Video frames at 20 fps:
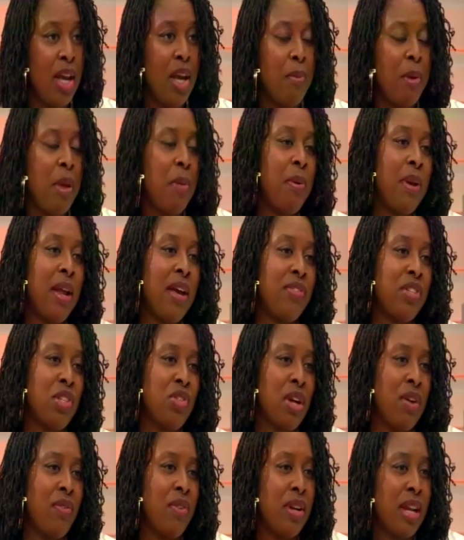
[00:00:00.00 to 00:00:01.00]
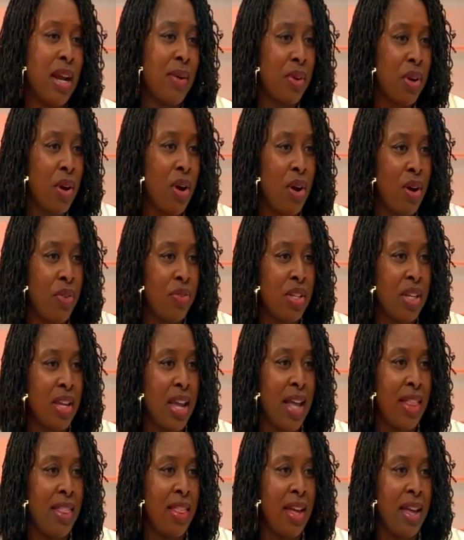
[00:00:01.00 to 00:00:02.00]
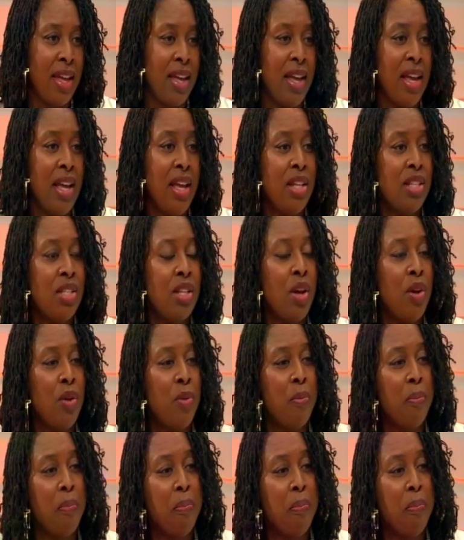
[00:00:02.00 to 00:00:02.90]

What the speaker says: people have to travel an hour and a half to get there. So,